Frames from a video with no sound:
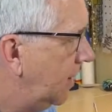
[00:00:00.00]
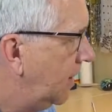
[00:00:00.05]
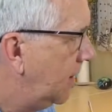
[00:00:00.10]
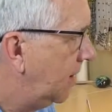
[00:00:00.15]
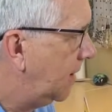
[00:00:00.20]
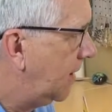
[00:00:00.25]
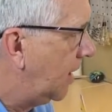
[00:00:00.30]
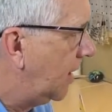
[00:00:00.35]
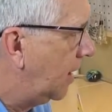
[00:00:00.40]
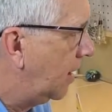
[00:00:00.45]

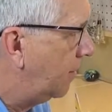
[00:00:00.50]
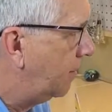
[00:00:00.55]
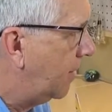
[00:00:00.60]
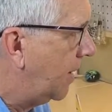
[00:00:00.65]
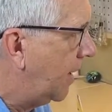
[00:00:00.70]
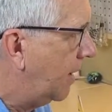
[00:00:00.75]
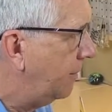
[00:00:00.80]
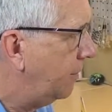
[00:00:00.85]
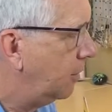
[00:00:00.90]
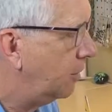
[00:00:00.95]
setup,
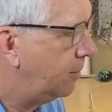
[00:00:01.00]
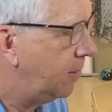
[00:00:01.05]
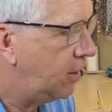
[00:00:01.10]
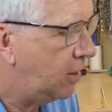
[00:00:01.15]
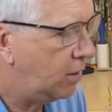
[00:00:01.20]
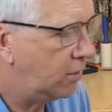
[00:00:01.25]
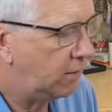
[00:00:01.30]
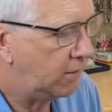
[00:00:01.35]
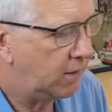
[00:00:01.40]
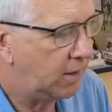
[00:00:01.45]
I'm going to be
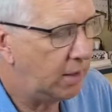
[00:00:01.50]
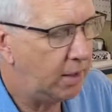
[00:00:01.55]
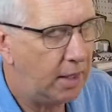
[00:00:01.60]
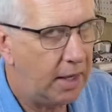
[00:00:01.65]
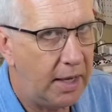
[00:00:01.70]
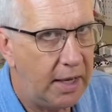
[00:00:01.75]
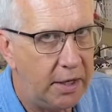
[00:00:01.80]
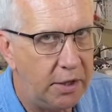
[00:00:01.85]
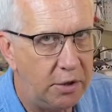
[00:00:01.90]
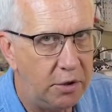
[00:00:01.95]
using
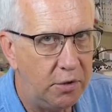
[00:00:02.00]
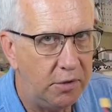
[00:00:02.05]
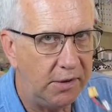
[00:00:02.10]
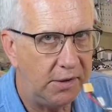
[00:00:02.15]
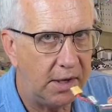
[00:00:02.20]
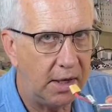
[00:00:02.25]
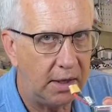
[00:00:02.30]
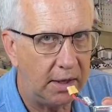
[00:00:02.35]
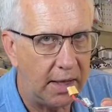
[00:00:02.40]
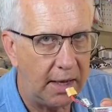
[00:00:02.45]
a
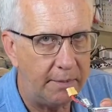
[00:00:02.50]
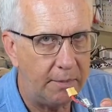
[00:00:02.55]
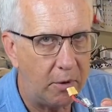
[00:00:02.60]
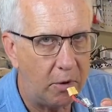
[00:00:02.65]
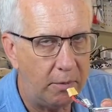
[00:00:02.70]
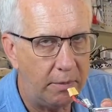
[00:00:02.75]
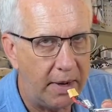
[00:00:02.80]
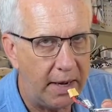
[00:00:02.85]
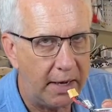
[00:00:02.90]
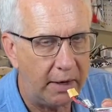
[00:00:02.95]
two-cell
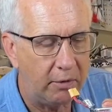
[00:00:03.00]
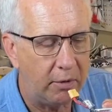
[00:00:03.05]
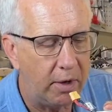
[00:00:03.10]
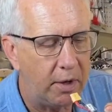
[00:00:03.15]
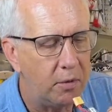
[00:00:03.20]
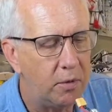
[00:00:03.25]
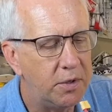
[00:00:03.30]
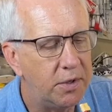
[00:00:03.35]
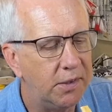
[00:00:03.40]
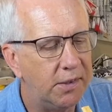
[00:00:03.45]
LiPo battery,
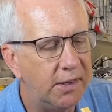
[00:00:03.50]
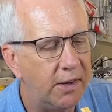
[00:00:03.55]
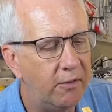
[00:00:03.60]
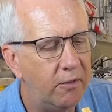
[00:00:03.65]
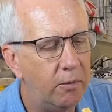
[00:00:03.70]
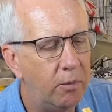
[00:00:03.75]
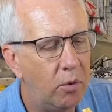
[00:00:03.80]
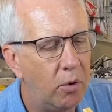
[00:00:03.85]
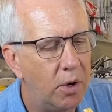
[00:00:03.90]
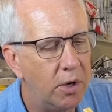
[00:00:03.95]
which is
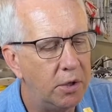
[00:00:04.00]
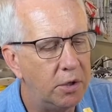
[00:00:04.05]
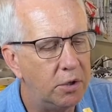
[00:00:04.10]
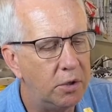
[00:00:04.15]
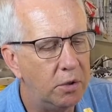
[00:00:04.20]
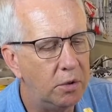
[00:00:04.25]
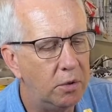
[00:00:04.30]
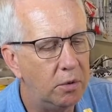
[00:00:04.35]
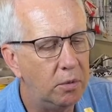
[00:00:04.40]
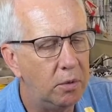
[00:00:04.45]

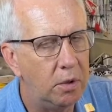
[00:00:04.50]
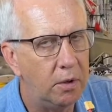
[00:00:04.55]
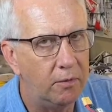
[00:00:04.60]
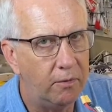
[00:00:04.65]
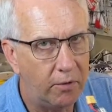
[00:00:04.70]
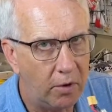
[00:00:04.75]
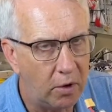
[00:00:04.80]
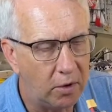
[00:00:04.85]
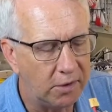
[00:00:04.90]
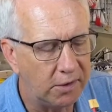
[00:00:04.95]
7.2
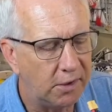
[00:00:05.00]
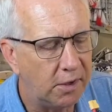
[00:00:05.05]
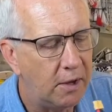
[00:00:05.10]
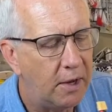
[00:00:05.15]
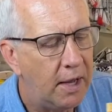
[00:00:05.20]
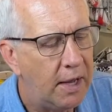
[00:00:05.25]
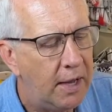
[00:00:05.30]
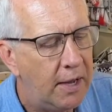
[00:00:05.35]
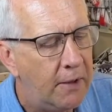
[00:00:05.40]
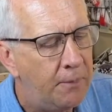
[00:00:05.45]
volts.
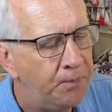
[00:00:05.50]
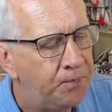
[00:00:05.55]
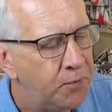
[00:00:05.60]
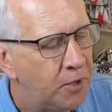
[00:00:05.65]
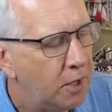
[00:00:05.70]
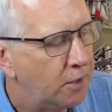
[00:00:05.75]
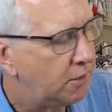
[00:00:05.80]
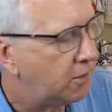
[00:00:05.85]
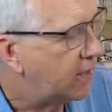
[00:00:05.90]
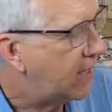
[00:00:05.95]

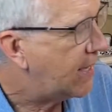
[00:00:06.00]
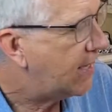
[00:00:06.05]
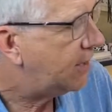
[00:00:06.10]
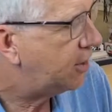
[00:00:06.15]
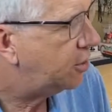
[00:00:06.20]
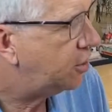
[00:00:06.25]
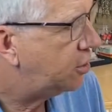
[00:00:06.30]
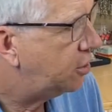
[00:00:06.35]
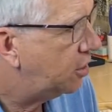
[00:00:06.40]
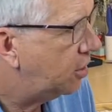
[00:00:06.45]
So that
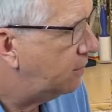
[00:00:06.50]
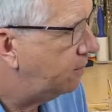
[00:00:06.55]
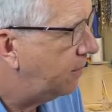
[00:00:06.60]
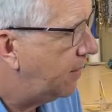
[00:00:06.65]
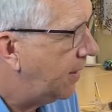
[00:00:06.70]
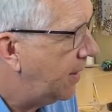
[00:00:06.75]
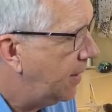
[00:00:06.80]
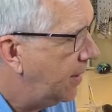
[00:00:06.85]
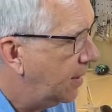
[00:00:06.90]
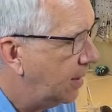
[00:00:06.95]
should
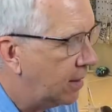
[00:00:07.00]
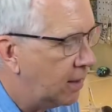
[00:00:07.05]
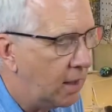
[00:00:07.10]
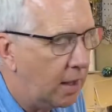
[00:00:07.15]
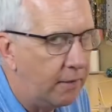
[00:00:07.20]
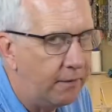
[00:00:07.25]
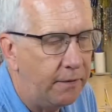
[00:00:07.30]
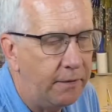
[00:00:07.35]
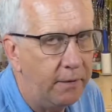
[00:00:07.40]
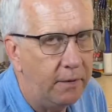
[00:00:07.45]
be
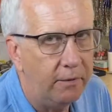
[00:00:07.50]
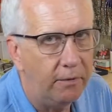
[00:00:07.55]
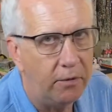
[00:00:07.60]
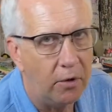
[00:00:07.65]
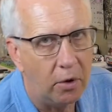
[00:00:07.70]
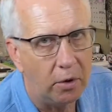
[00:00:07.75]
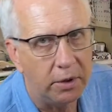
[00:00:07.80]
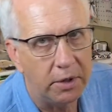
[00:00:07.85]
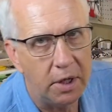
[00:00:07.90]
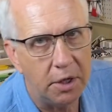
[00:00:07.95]
enough
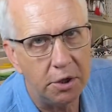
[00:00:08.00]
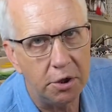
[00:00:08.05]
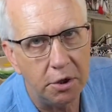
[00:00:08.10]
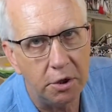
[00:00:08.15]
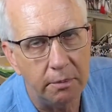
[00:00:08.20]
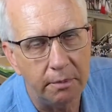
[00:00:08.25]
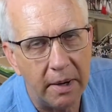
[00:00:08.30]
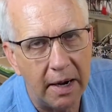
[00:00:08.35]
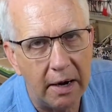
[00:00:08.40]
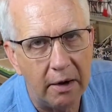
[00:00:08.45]
voltage
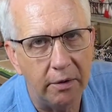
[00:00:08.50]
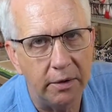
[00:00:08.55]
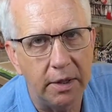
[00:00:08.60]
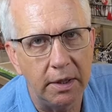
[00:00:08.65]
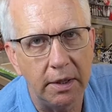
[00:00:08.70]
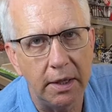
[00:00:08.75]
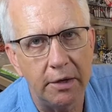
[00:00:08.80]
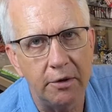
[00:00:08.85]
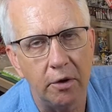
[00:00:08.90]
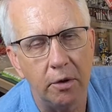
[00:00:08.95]
to power the
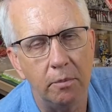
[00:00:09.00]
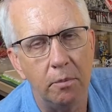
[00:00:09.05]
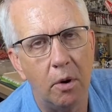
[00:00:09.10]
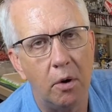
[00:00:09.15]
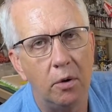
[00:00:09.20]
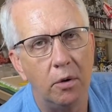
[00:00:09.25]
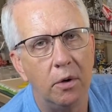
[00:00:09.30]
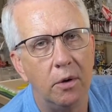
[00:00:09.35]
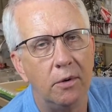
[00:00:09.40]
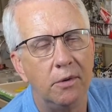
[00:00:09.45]
electric
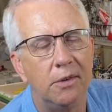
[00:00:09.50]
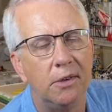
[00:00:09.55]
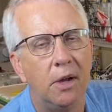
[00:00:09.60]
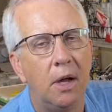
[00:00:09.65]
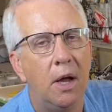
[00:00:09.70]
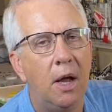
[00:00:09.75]
motors